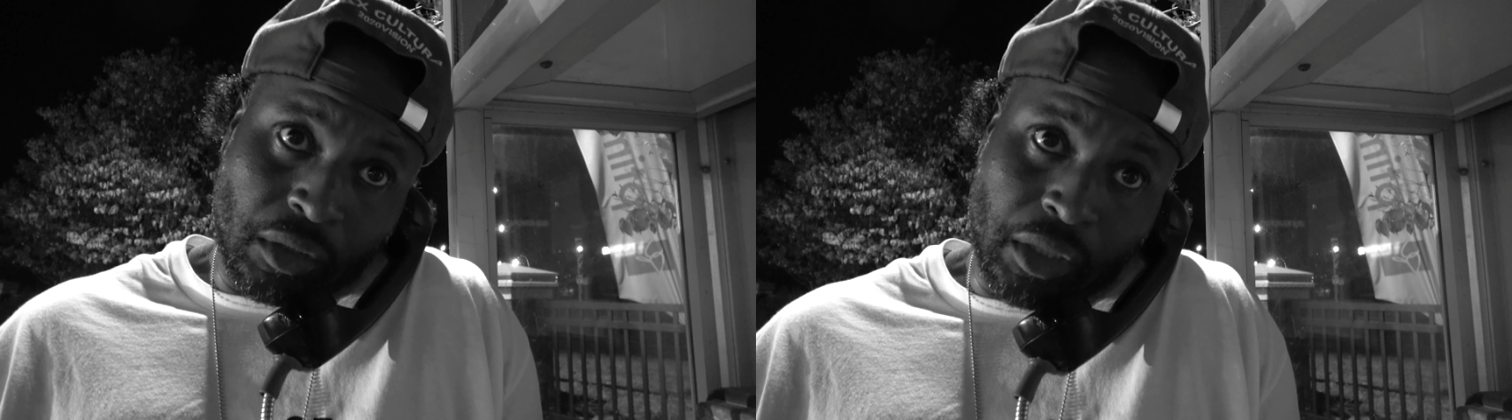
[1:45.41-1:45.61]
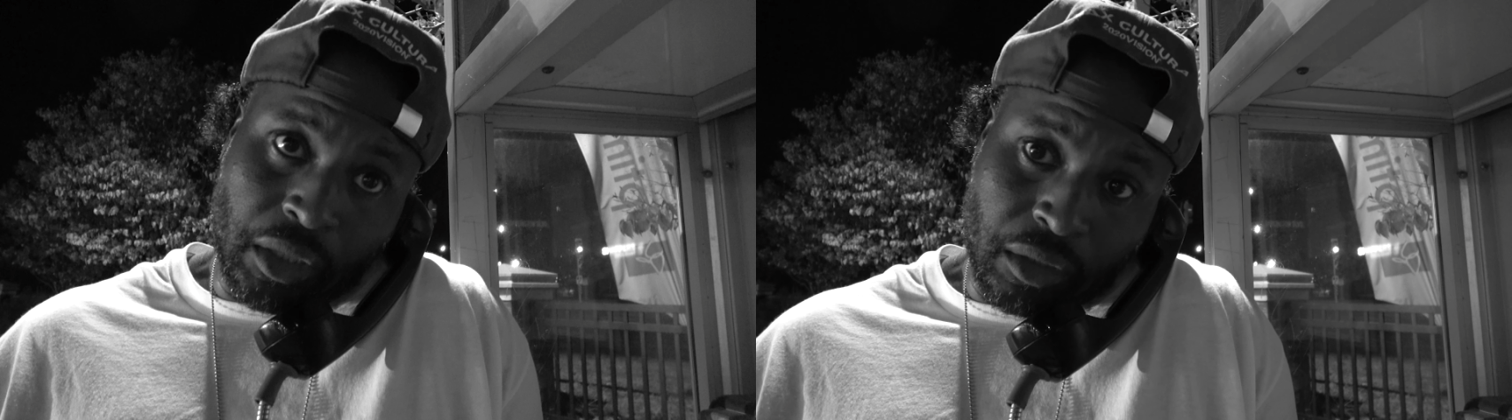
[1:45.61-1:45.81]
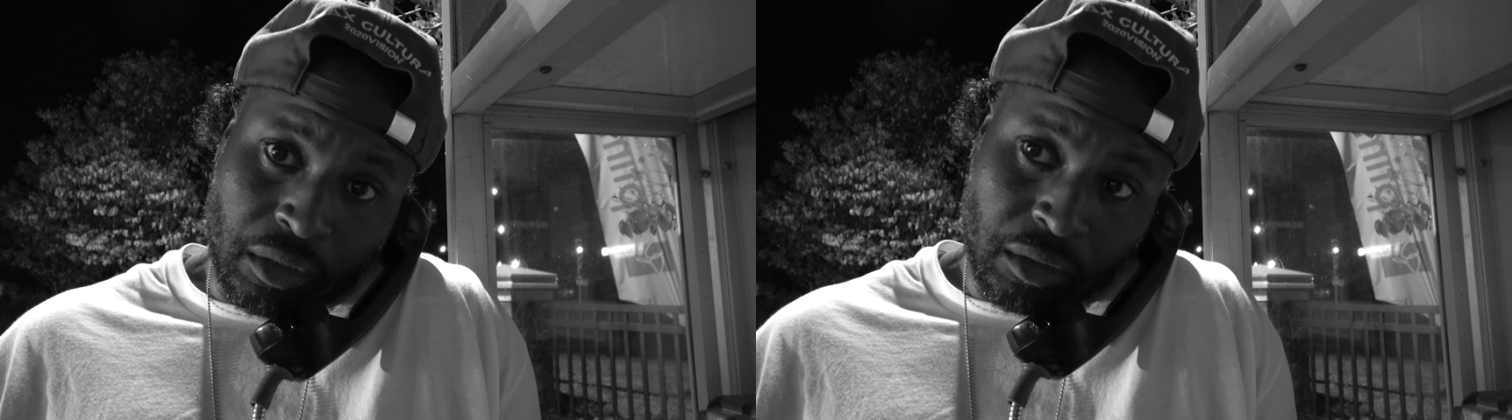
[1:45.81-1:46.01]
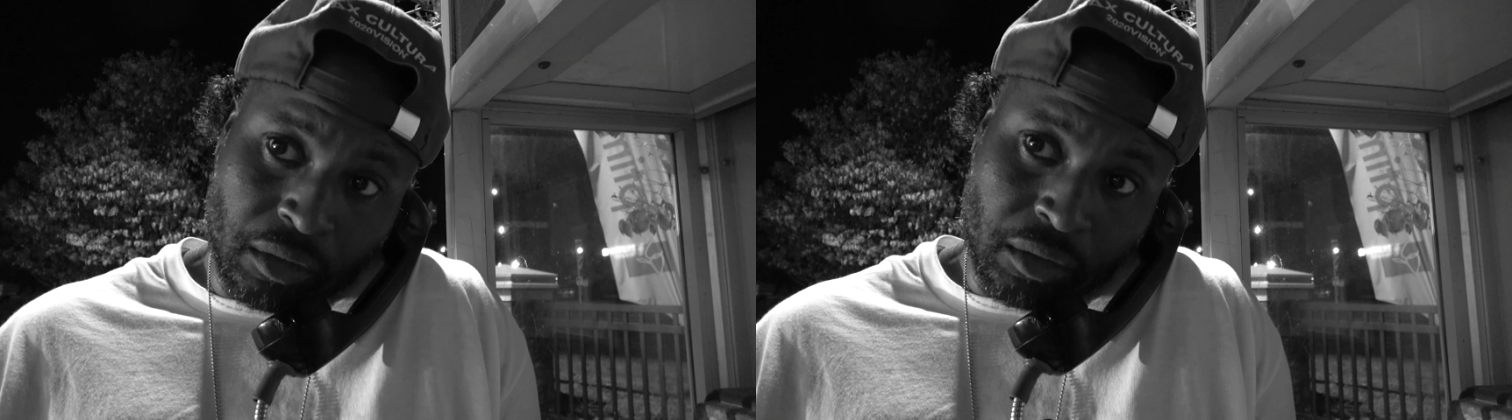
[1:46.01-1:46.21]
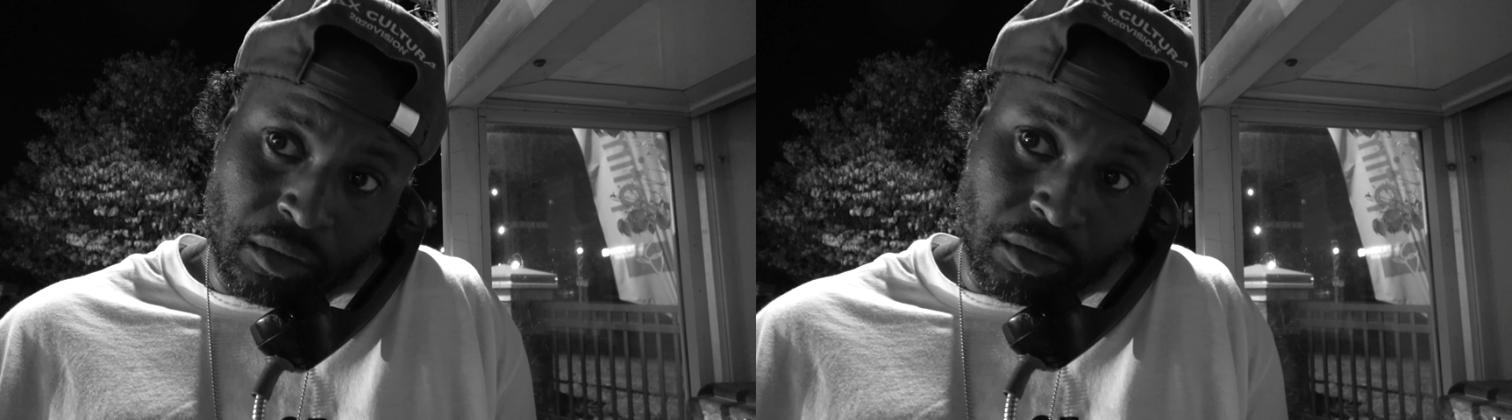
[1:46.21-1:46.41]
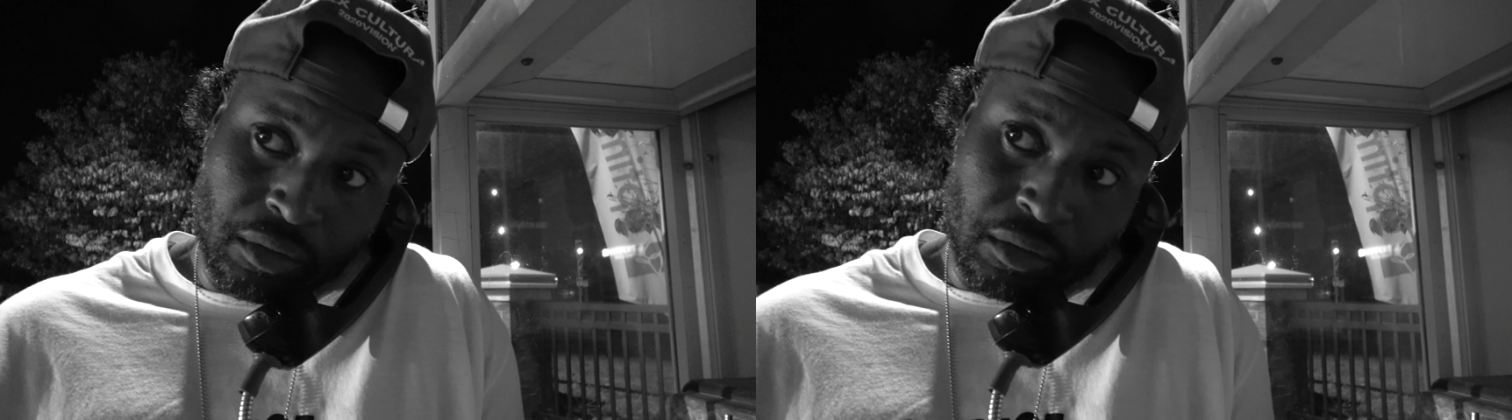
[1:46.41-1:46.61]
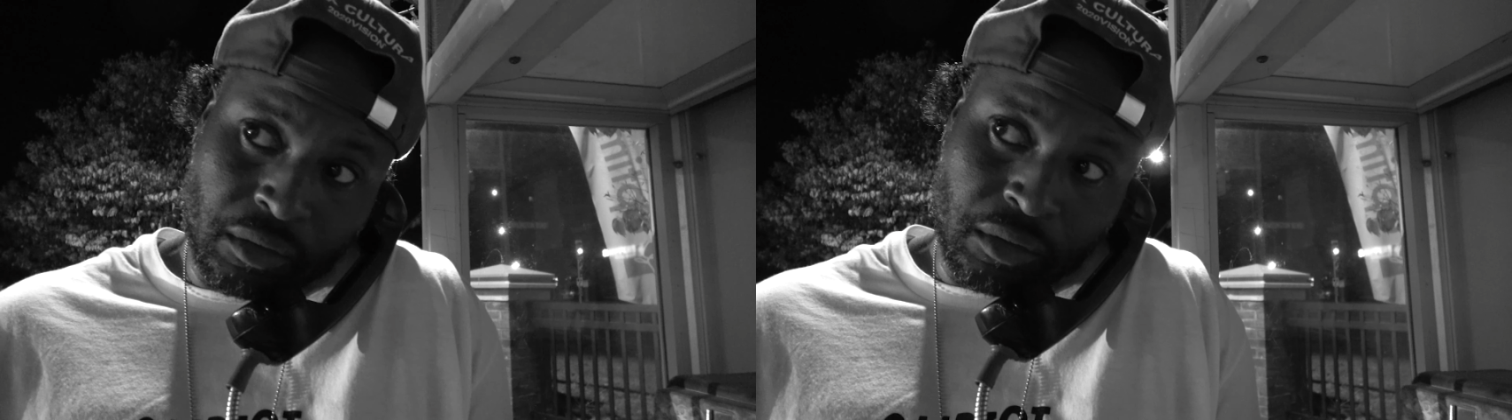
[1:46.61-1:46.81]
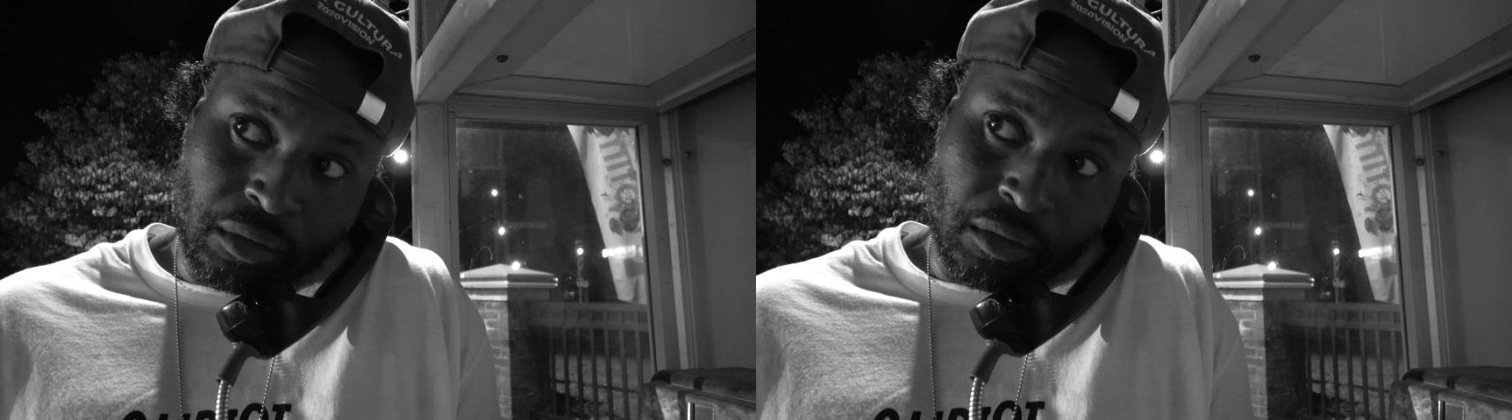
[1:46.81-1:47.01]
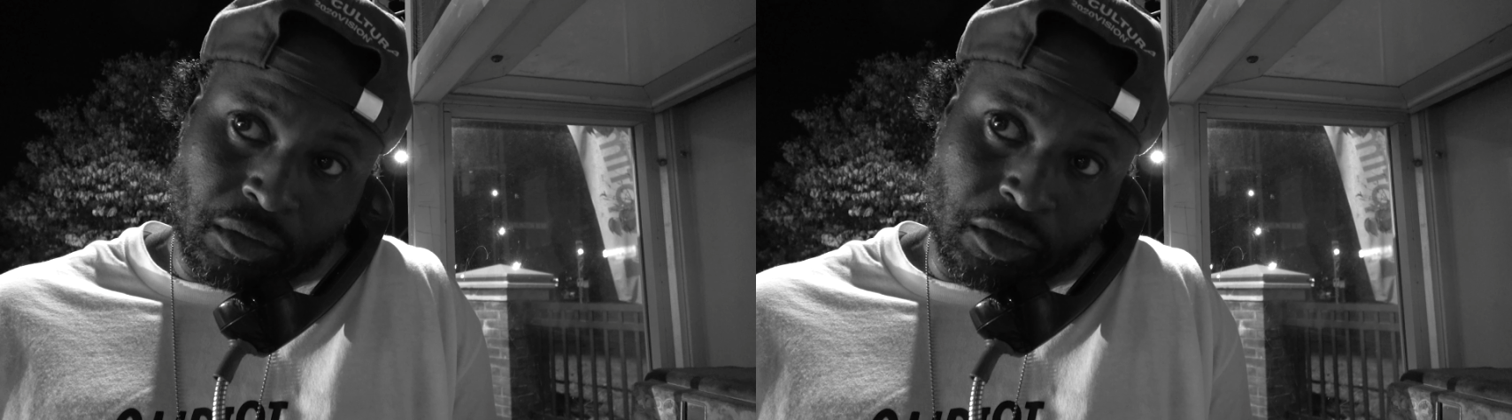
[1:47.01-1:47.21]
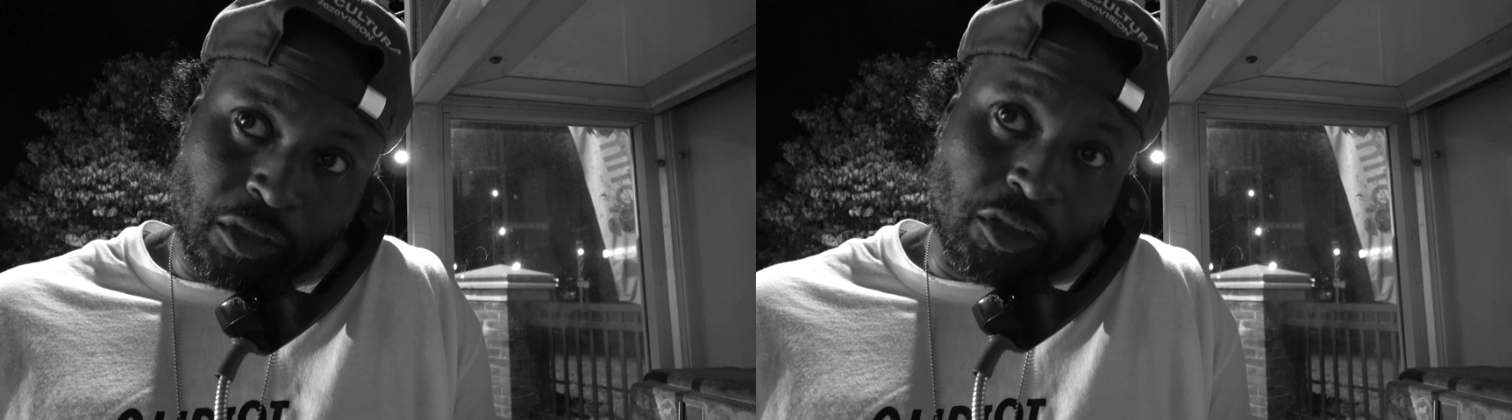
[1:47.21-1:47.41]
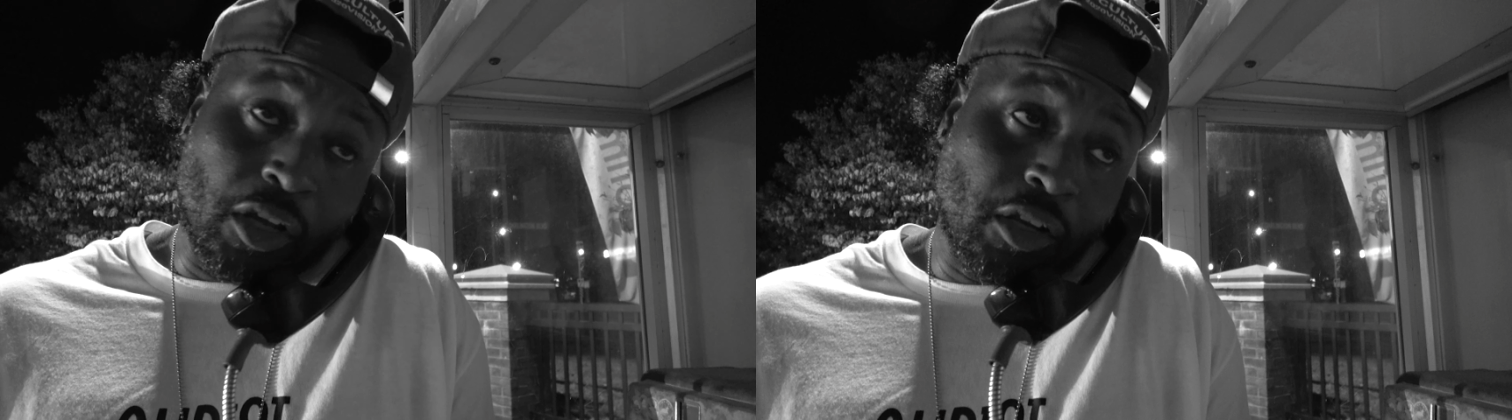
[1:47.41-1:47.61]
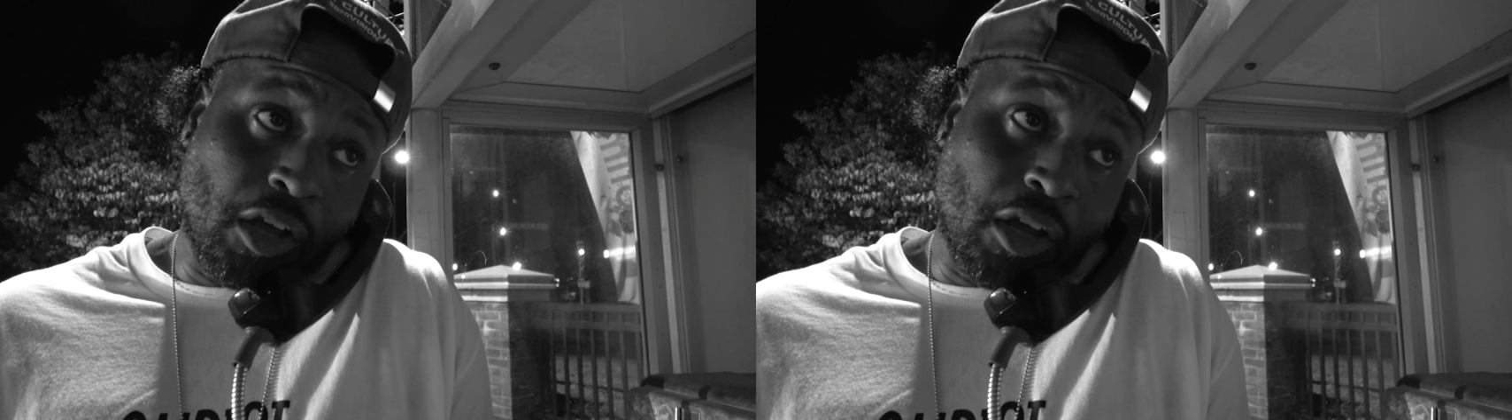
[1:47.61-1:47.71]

Yeah. No,